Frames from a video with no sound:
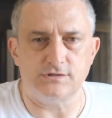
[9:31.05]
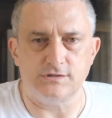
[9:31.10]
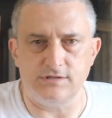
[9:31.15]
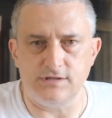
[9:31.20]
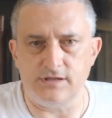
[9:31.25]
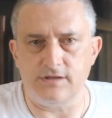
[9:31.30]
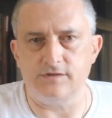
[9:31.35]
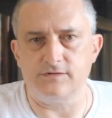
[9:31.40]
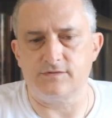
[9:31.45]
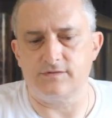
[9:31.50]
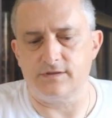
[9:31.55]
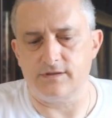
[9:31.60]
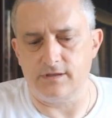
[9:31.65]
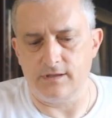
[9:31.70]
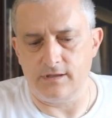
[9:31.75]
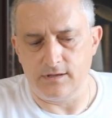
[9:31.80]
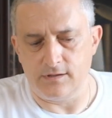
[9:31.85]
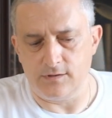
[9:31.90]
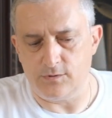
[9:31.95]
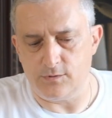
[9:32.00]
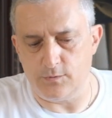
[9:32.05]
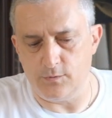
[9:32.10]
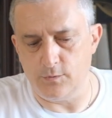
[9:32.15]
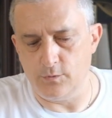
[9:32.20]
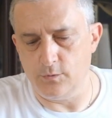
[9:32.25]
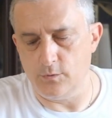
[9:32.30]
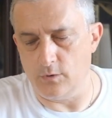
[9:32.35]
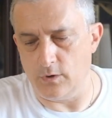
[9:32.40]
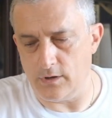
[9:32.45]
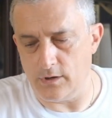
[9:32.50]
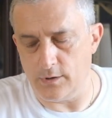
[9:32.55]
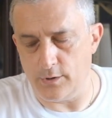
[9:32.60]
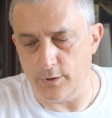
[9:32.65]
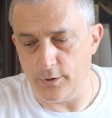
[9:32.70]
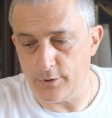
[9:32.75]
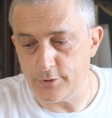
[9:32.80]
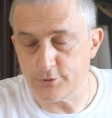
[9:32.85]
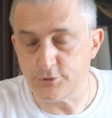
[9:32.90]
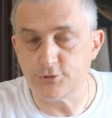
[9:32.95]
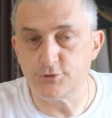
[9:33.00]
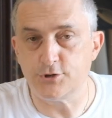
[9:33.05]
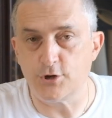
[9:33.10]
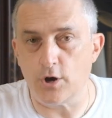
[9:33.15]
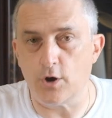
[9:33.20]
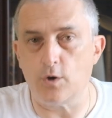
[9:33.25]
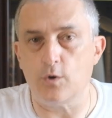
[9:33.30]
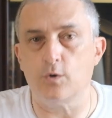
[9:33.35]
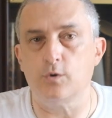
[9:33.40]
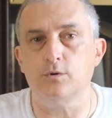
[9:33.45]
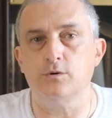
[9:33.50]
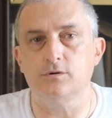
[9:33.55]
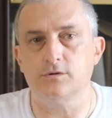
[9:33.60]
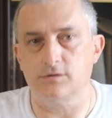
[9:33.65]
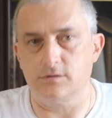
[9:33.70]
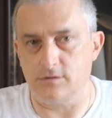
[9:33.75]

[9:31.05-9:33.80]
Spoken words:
these to show